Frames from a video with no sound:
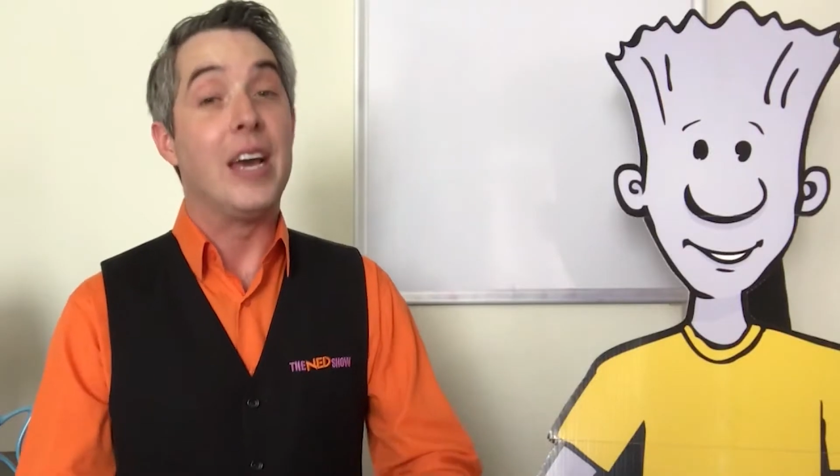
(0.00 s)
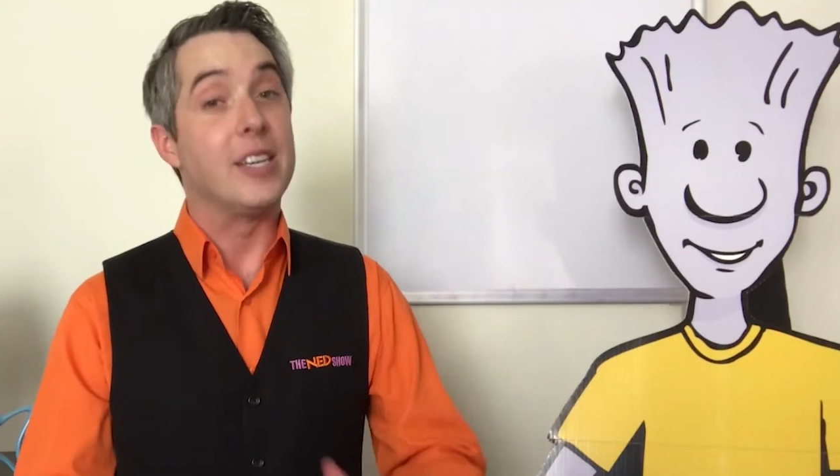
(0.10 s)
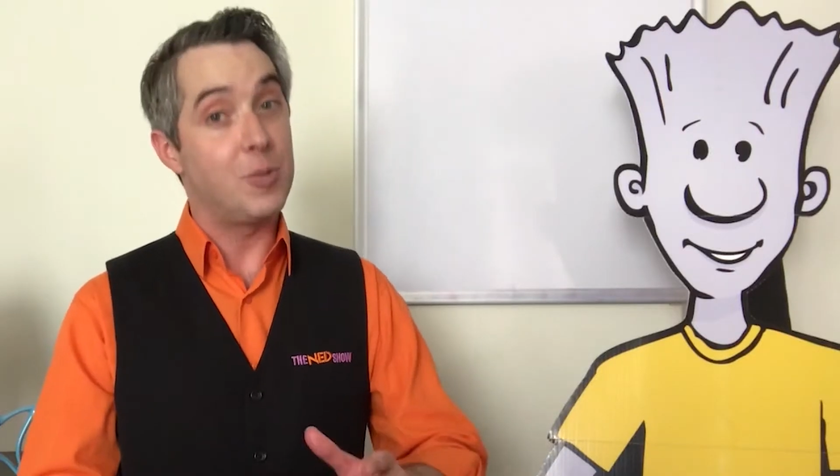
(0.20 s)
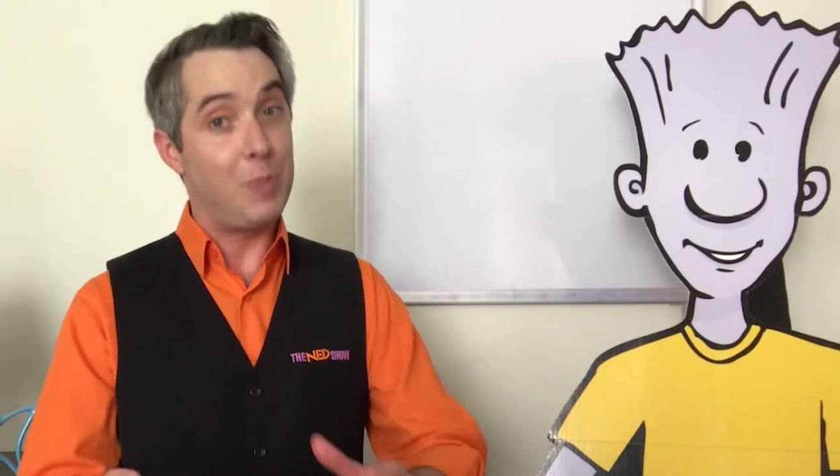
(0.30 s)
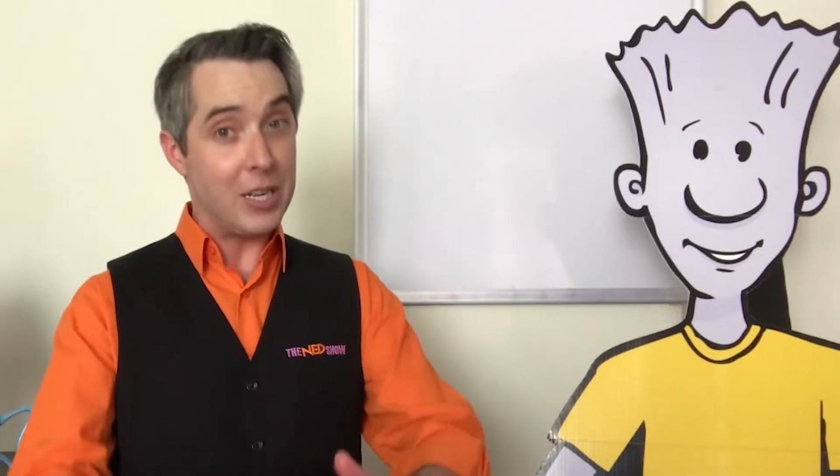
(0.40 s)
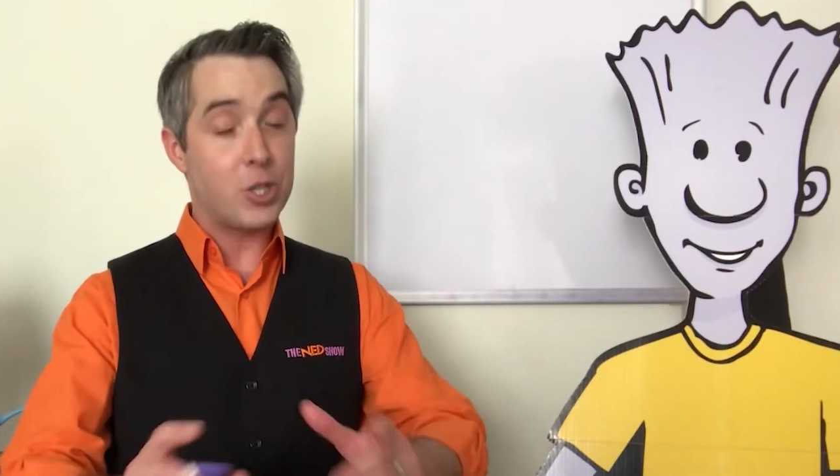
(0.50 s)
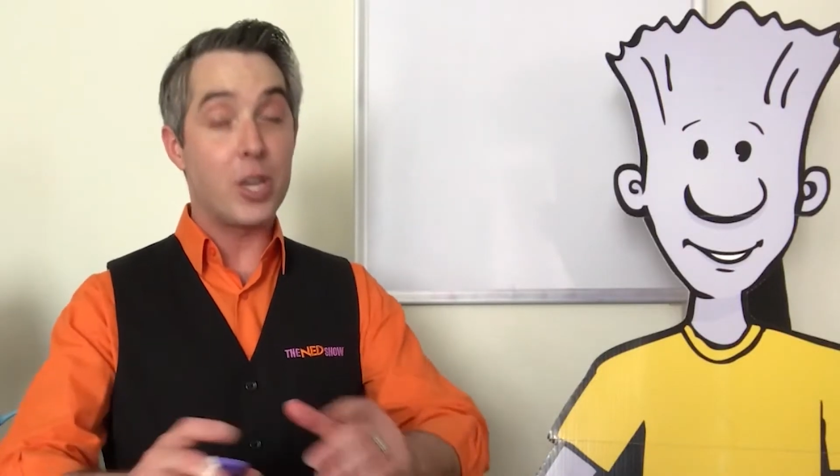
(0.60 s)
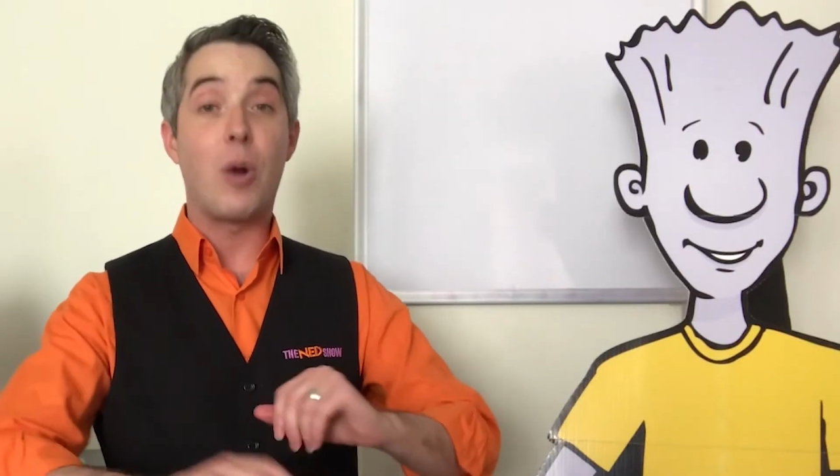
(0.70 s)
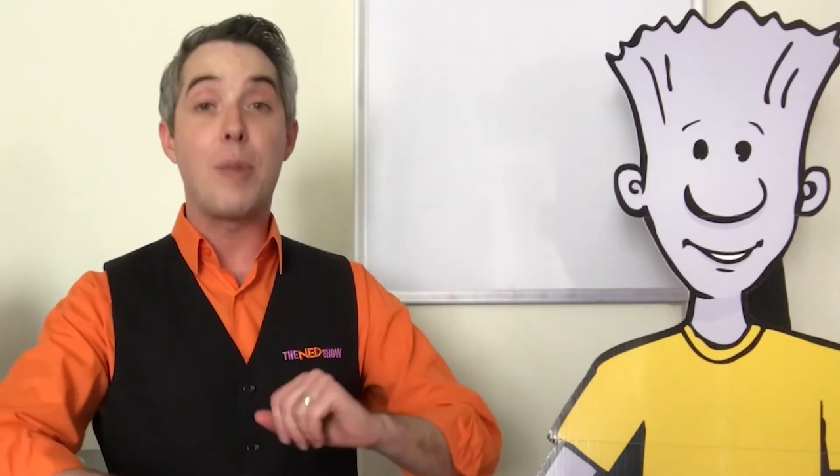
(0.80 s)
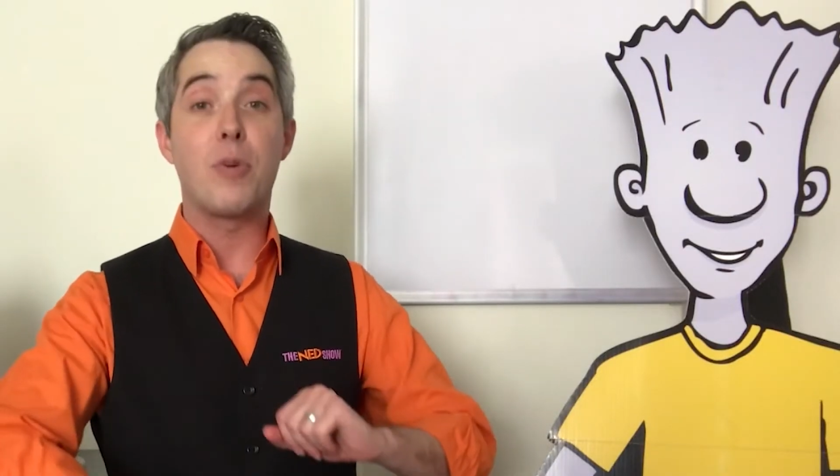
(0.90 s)

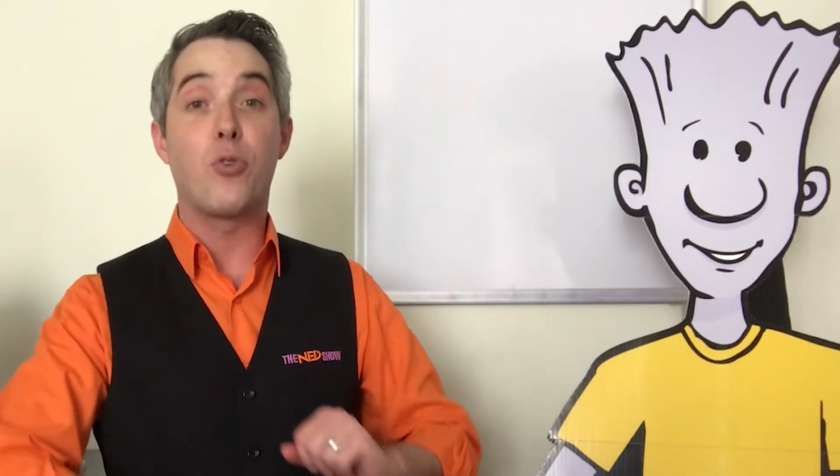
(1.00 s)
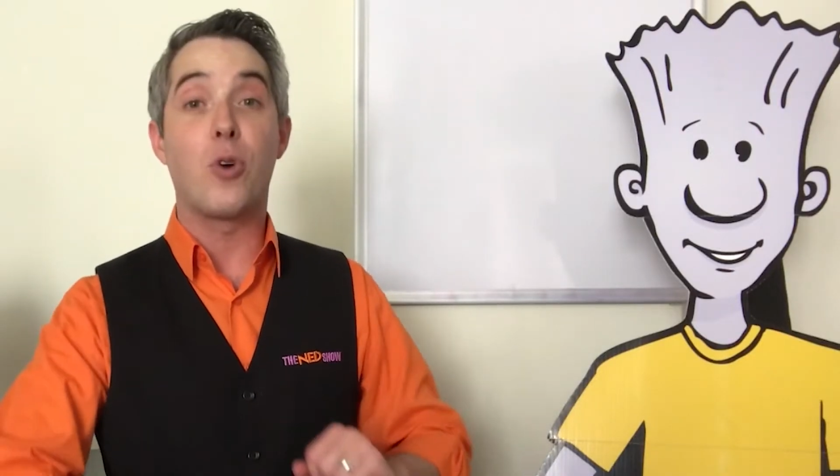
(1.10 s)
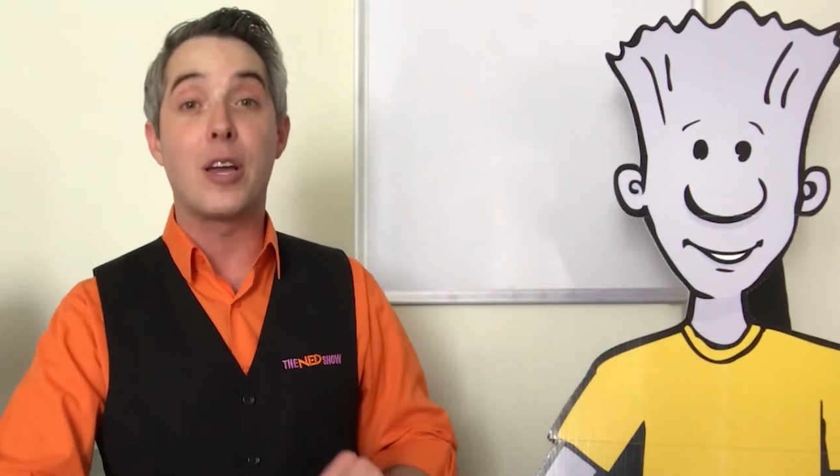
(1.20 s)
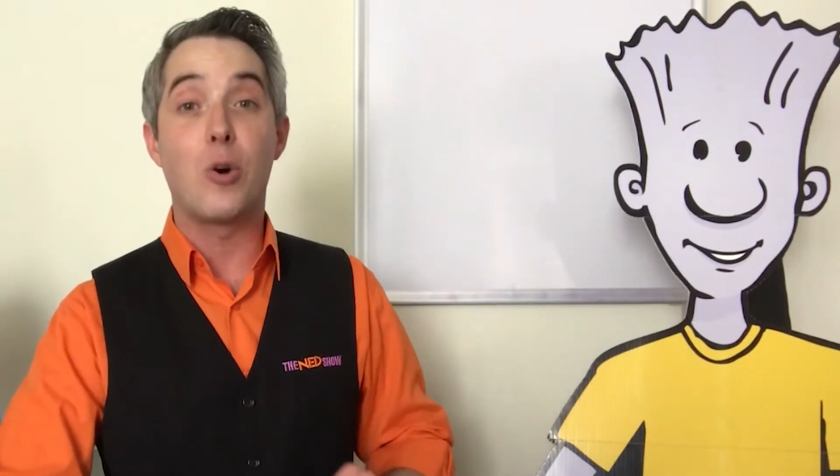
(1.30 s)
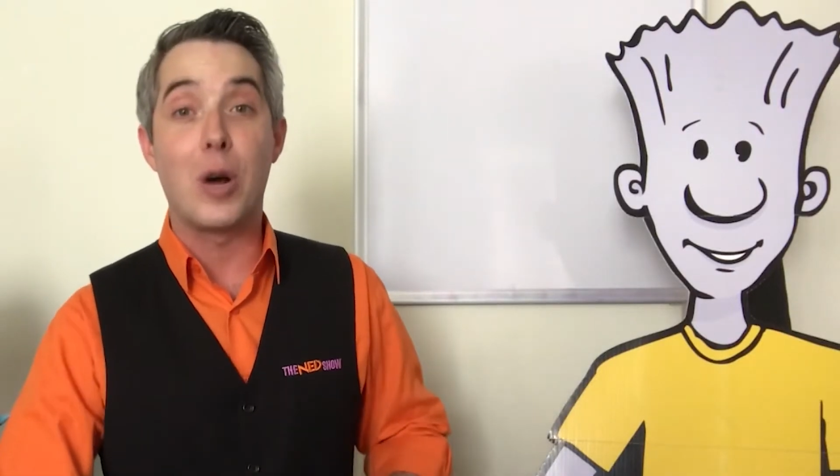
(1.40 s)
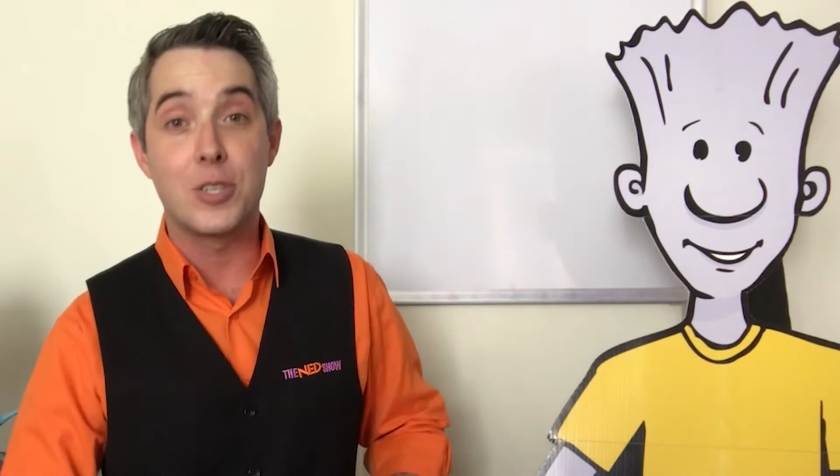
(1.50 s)
especially right before I go on